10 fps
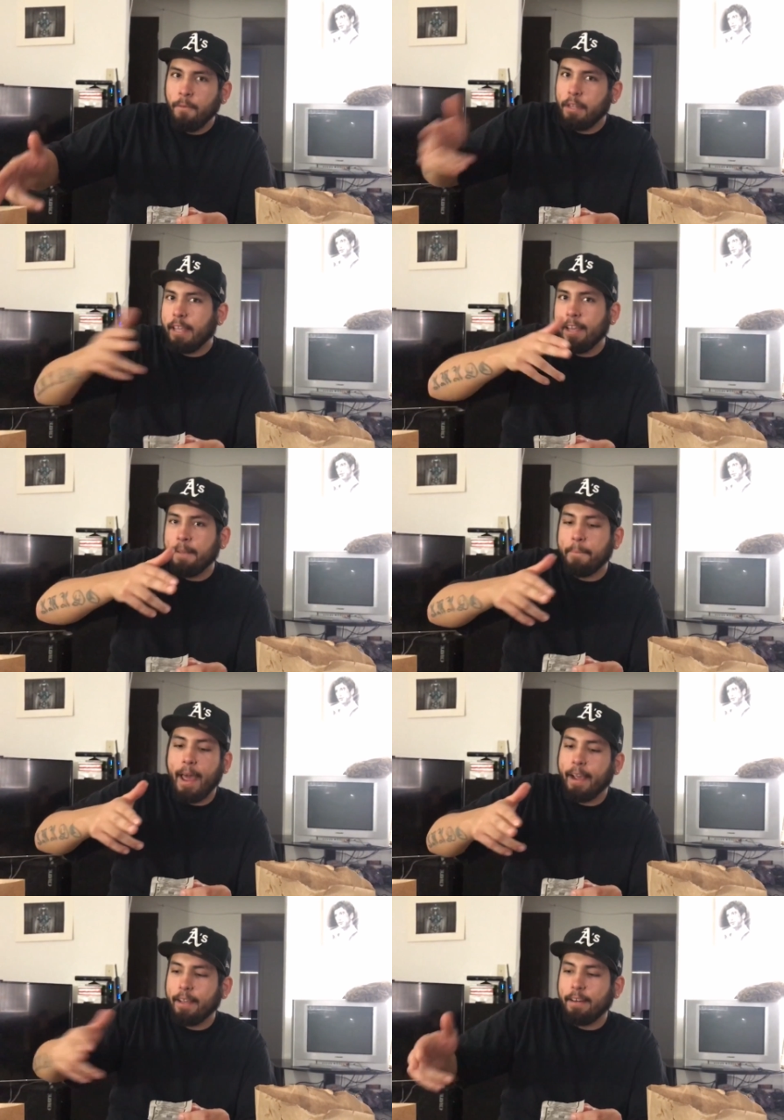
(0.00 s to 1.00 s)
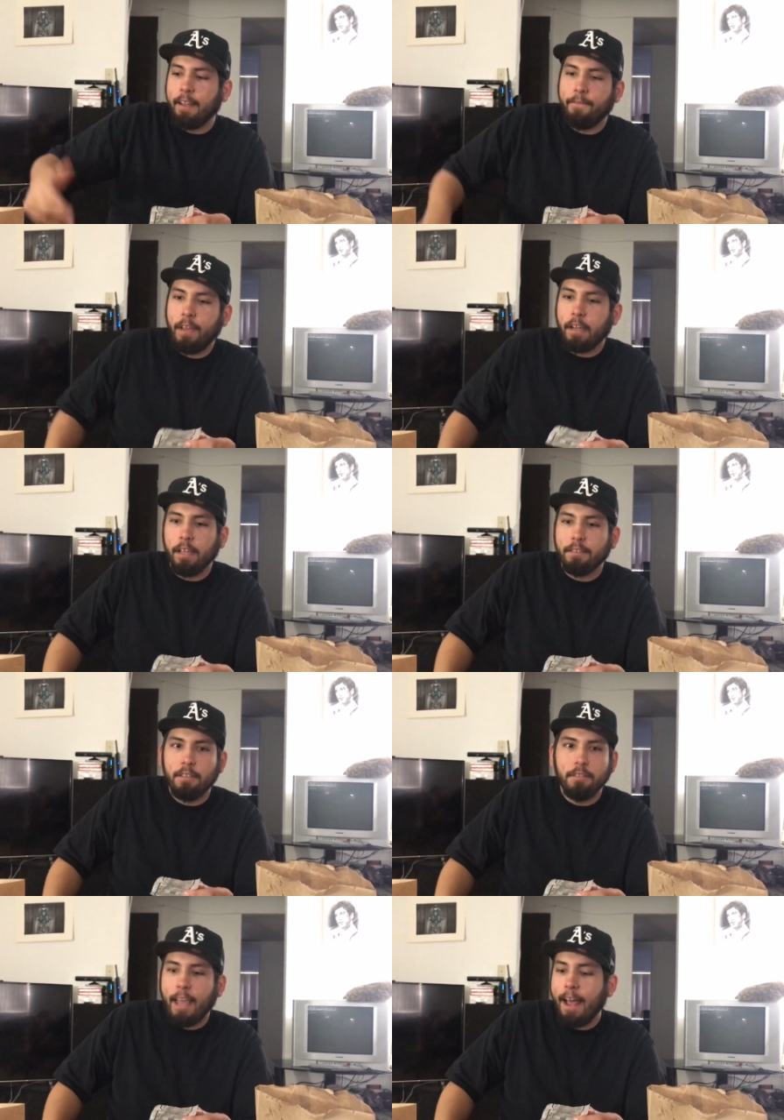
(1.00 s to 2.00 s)
When they, back in the fucking
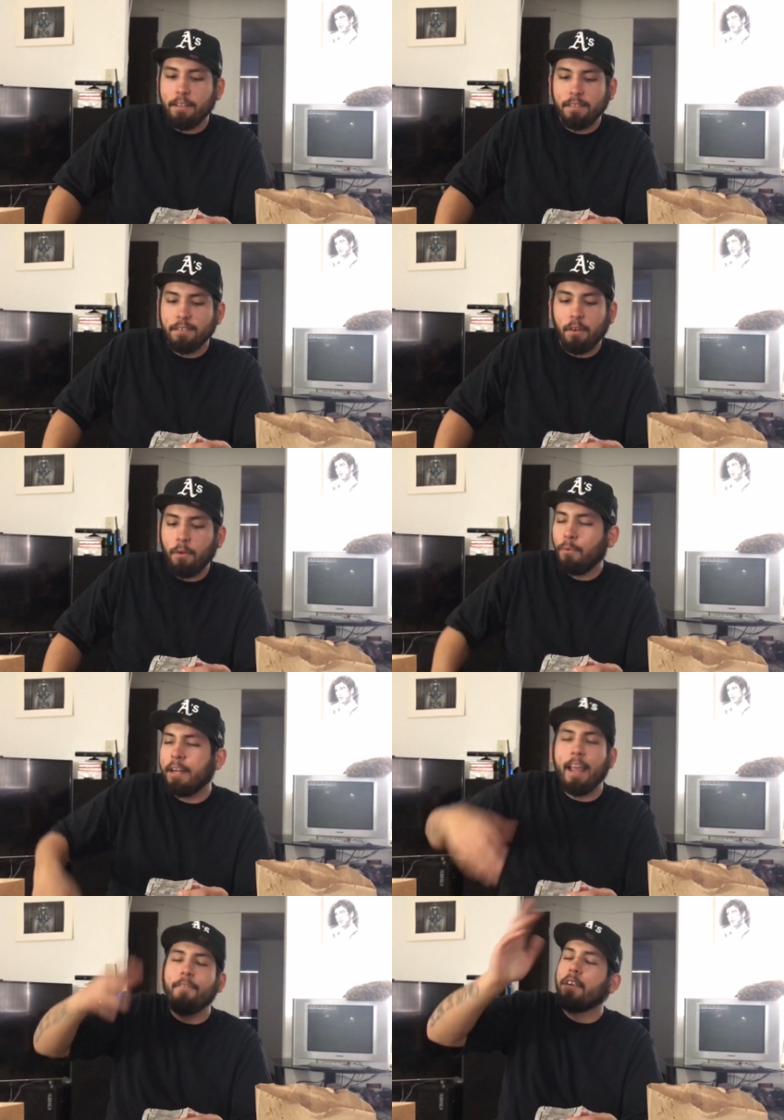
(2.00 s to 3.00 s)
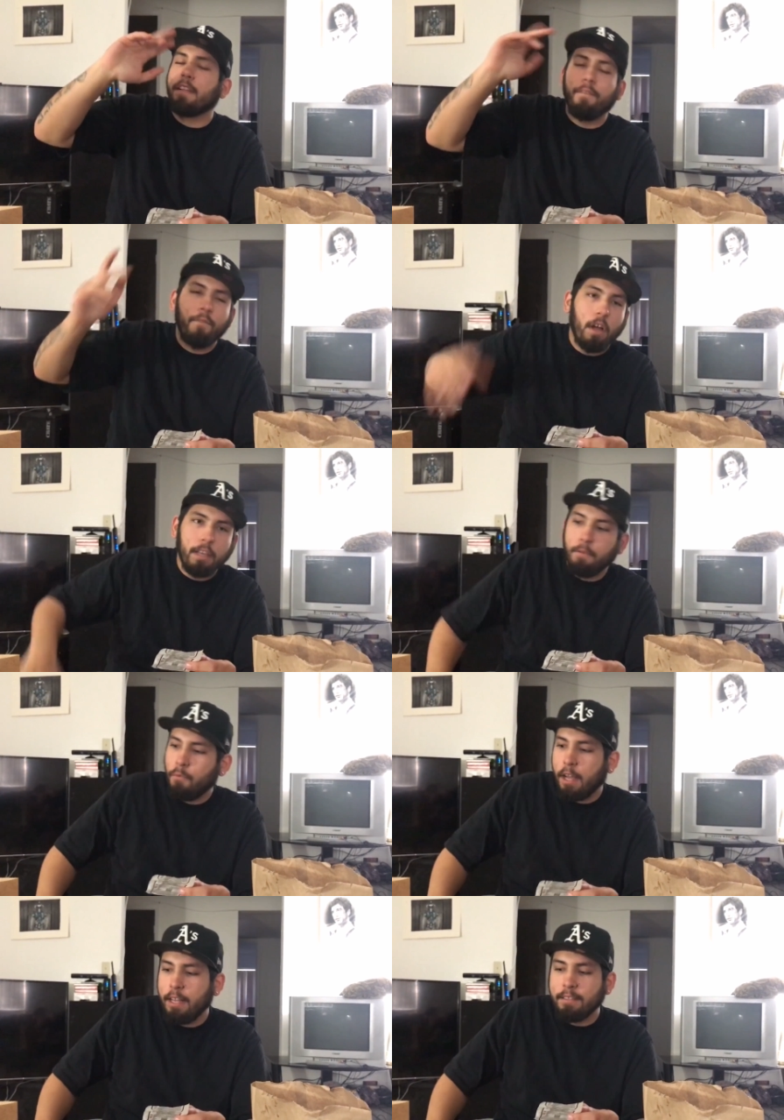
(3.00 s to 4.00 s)
2000s or whenever the fuck it
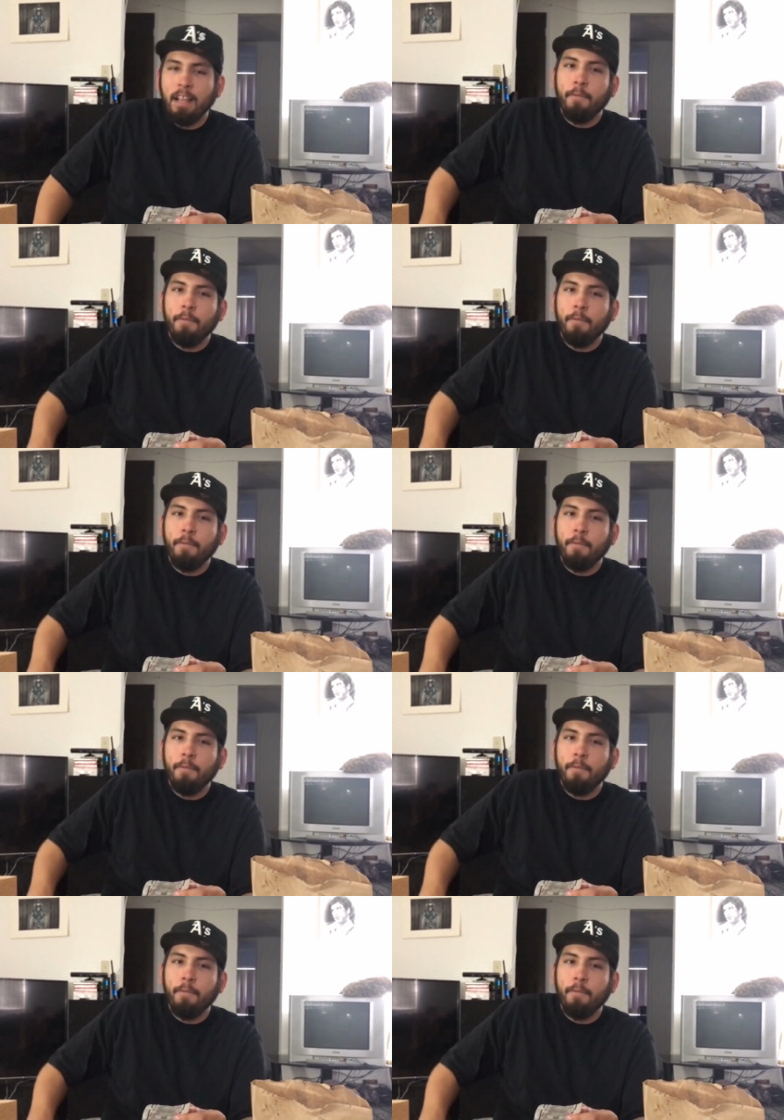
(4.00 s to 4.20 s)
was,